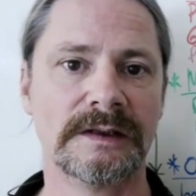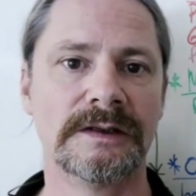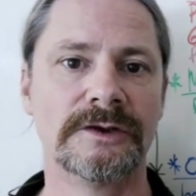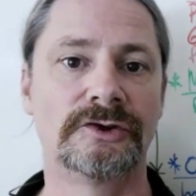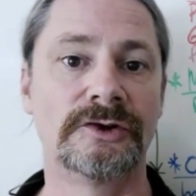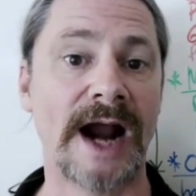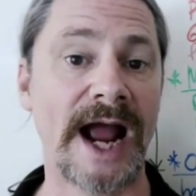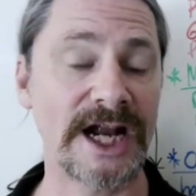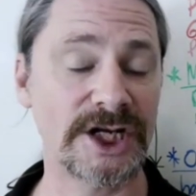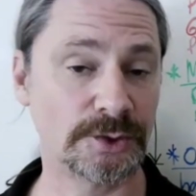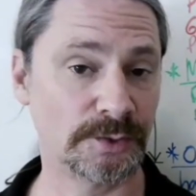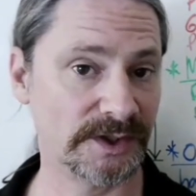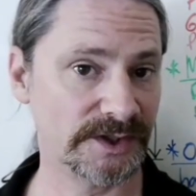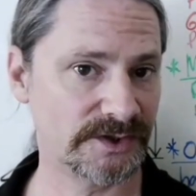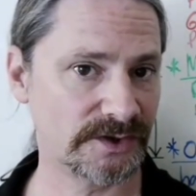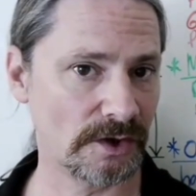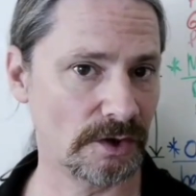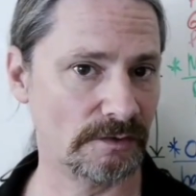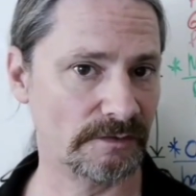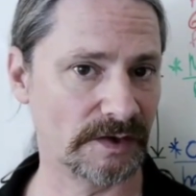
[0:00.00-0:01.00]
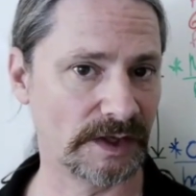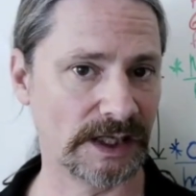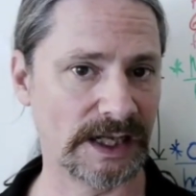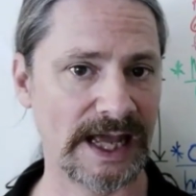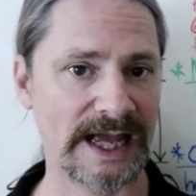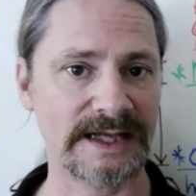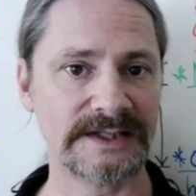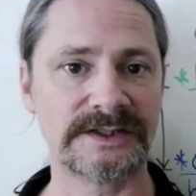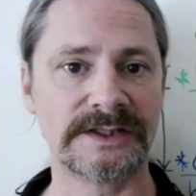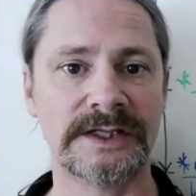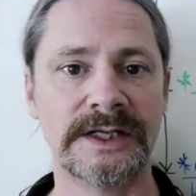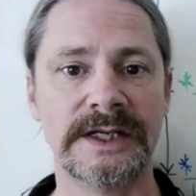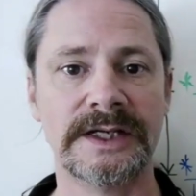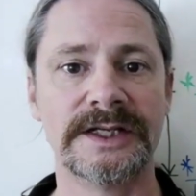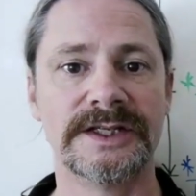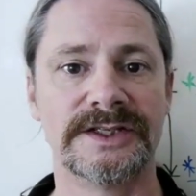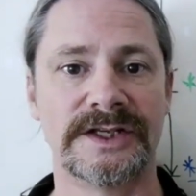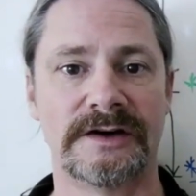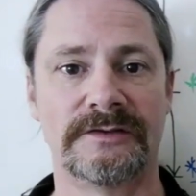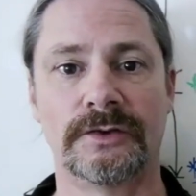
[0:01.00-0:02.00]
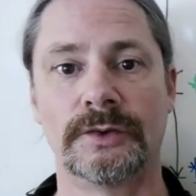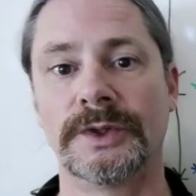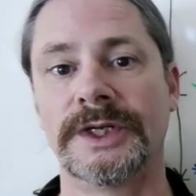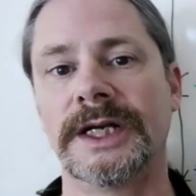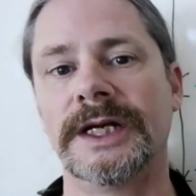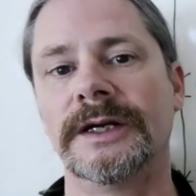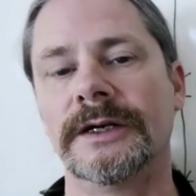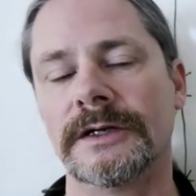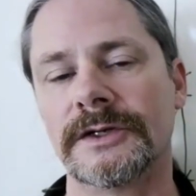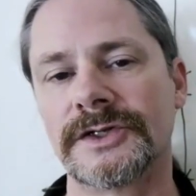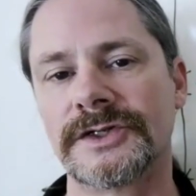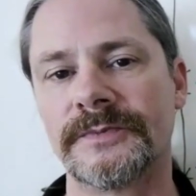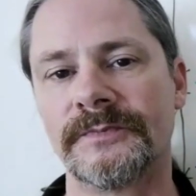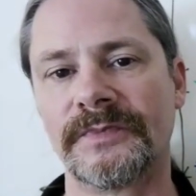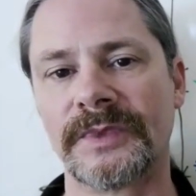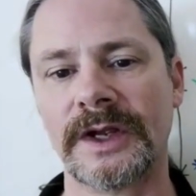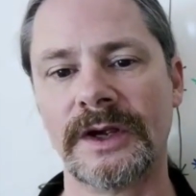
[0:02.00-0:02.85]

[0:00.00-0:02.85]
graduates over the last several years.